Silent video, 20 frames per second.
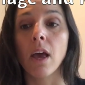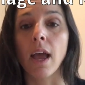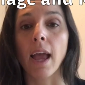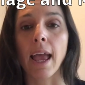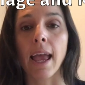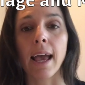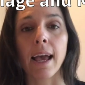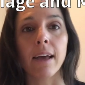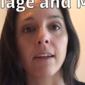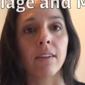
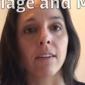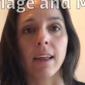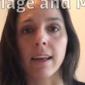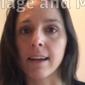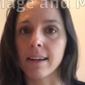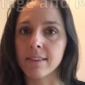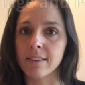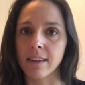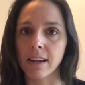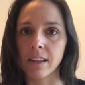And like
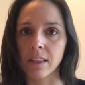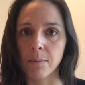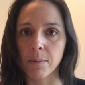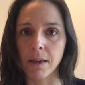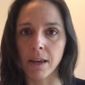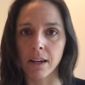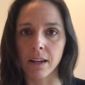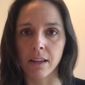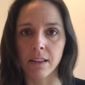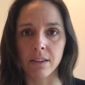I said in the
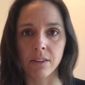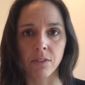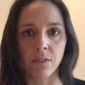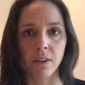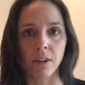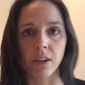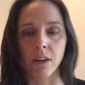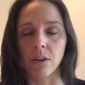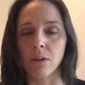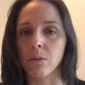beginning of this
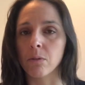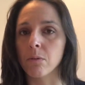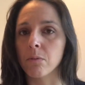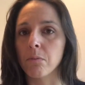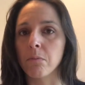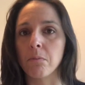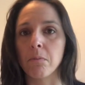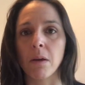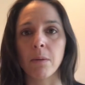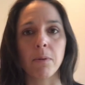video,
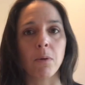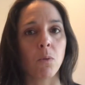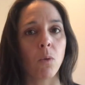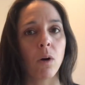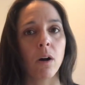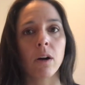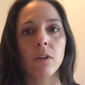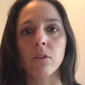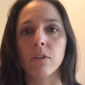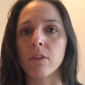maybe
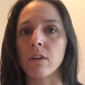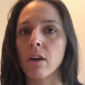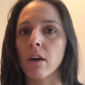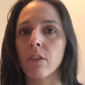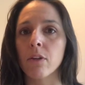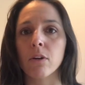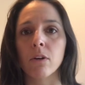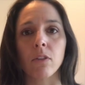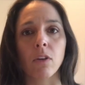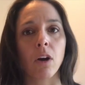one or the
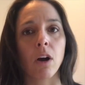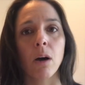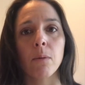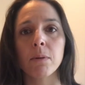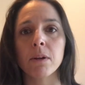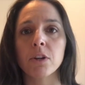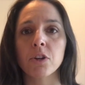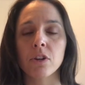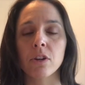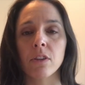other or the
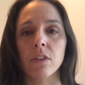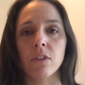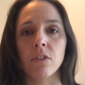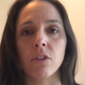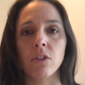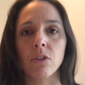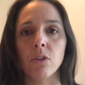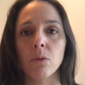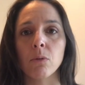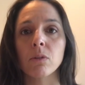combination of the
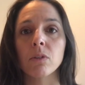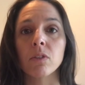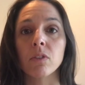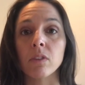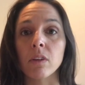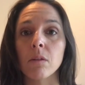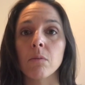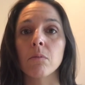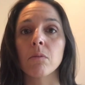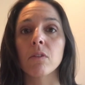two
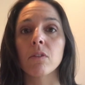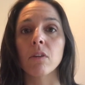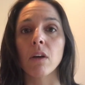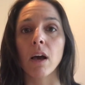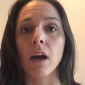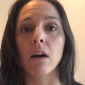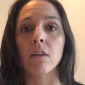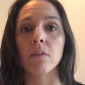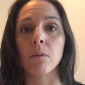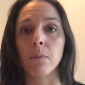seemed to
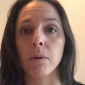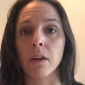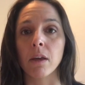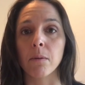have a big